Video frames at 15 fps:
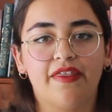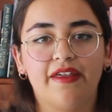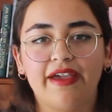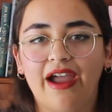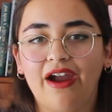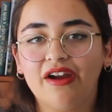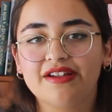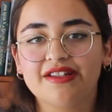The
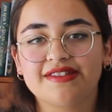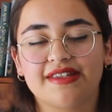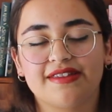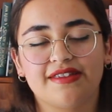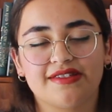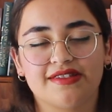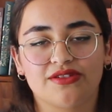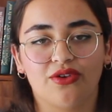characters
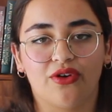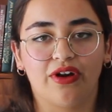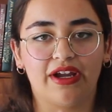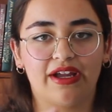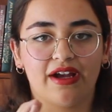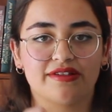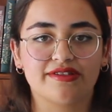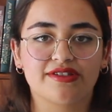in this
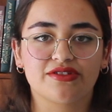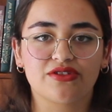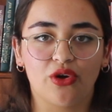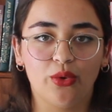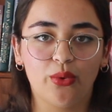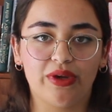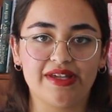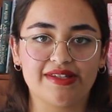story are
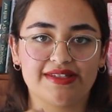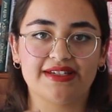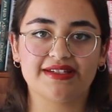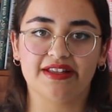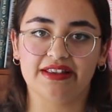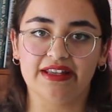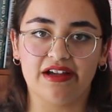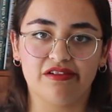so easy
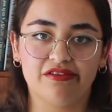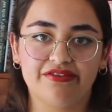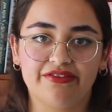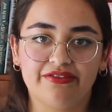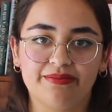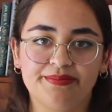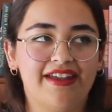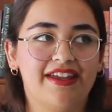to love.